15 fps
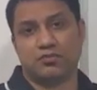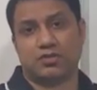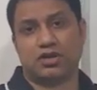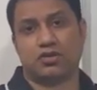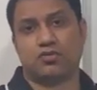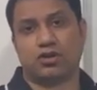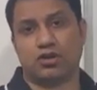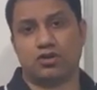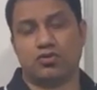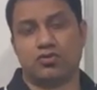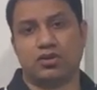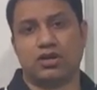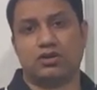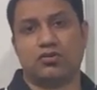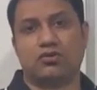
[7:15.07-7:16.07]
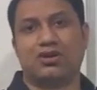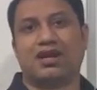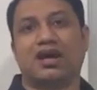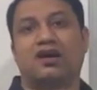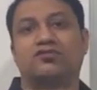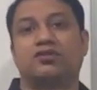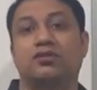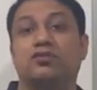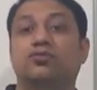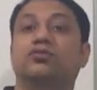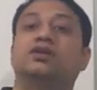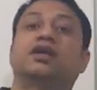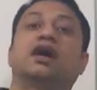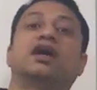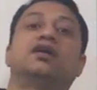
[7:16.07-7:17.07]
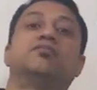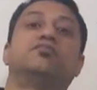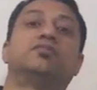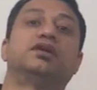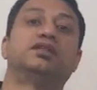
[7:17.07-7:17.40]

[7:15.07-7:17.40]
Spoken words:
but you want to do it only afternoon time,